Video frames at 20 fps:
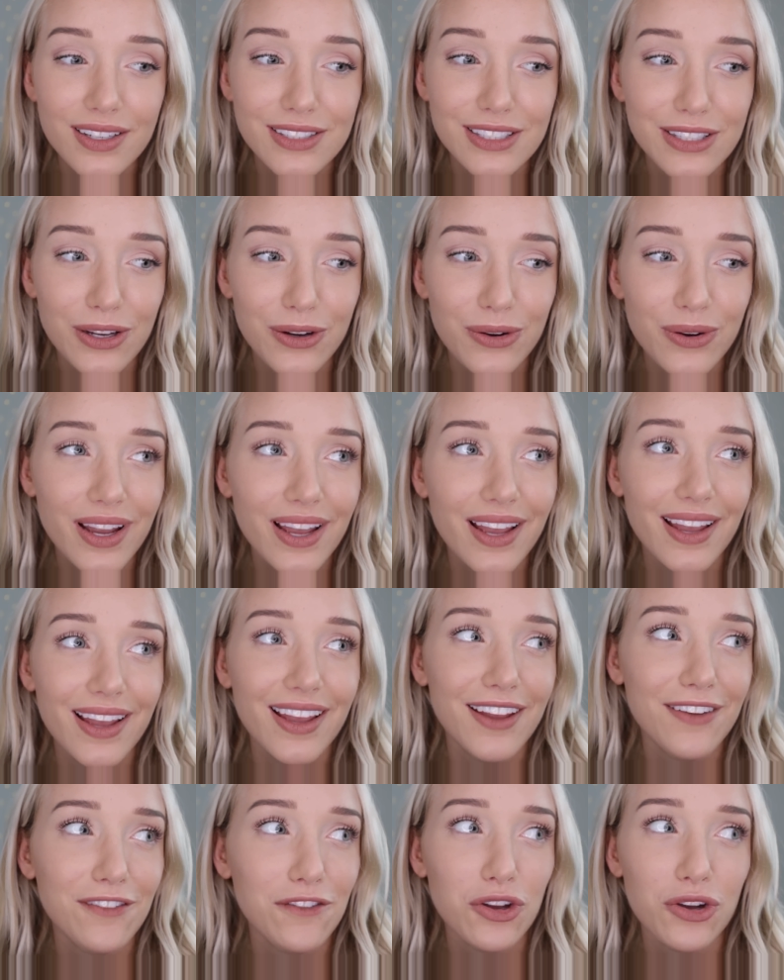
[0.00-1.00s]
So,
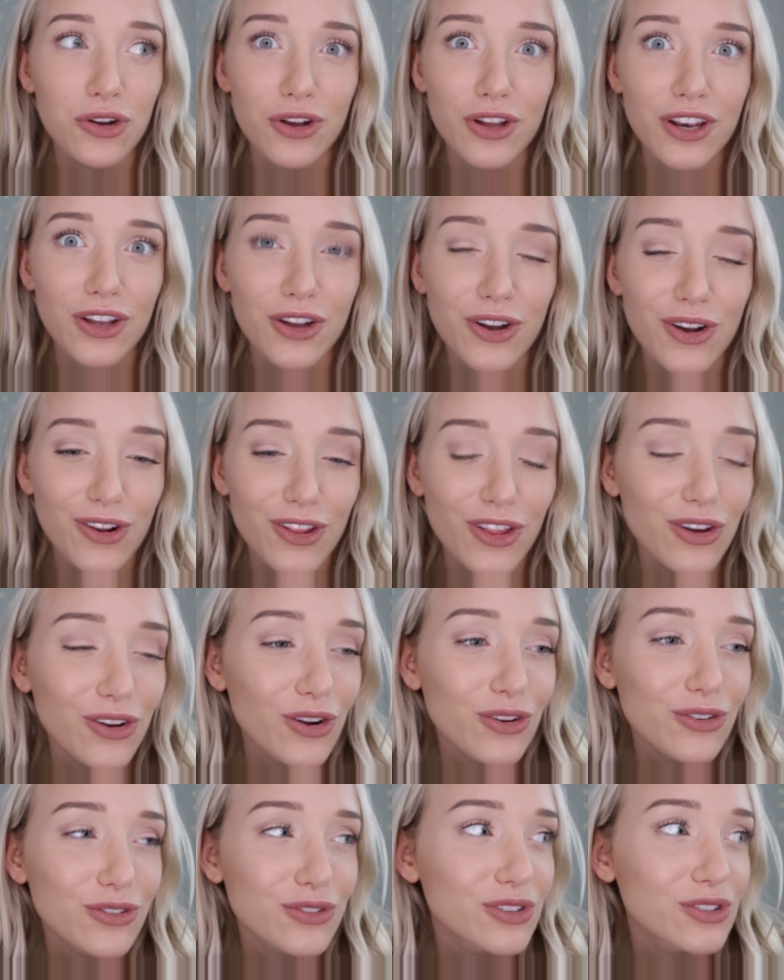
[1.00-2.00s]
if you're going to go to the
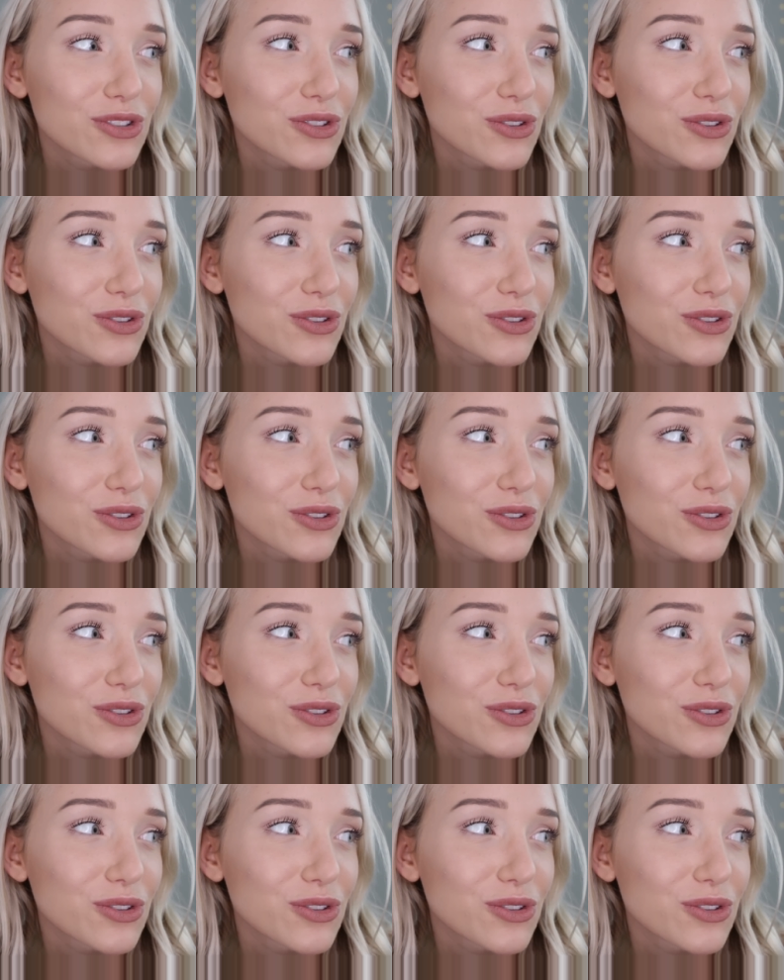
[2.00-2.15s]
grocery